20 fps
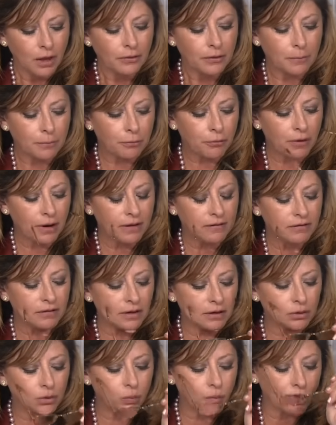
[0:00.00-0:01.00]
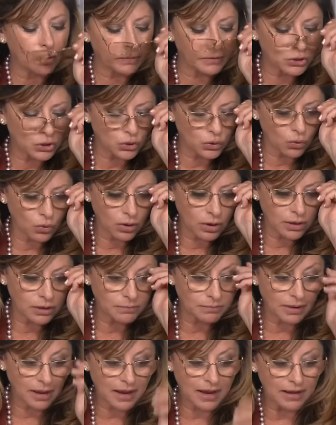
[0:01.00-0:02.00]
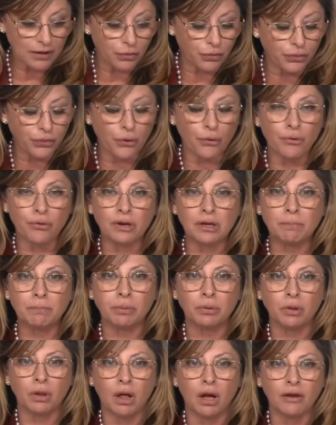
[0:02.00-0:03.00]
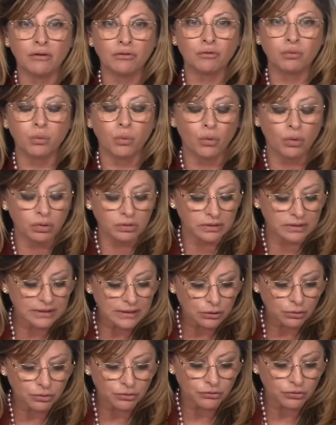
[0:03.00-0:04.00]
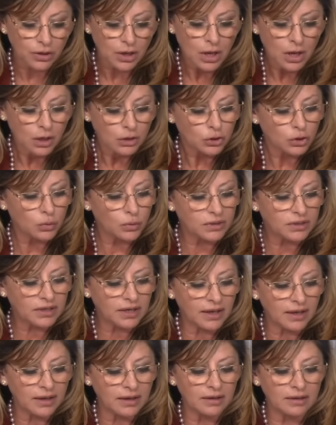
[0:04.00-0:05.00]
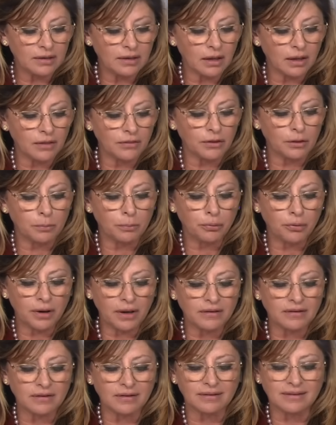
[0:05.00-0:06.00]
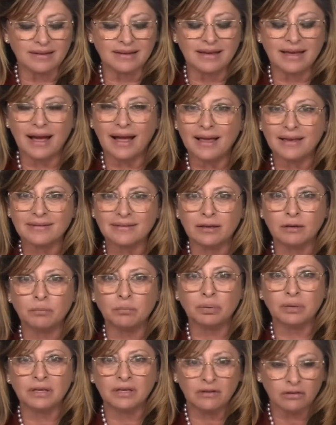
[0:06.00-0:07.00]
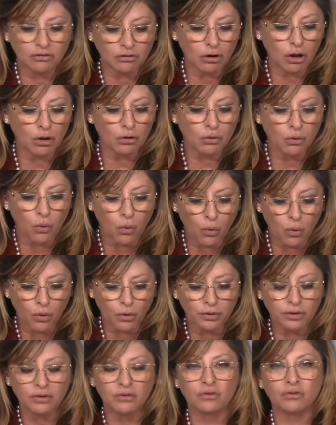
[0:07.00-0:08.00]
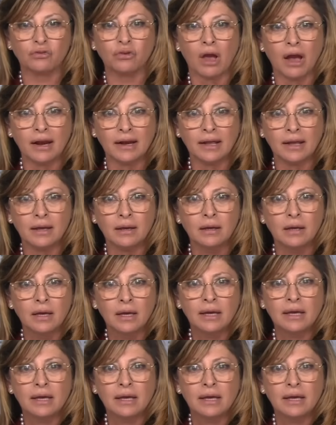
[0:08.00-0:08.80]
The president will be joined by 30-plus world leaders to attend the president's Gaza peace accord signing.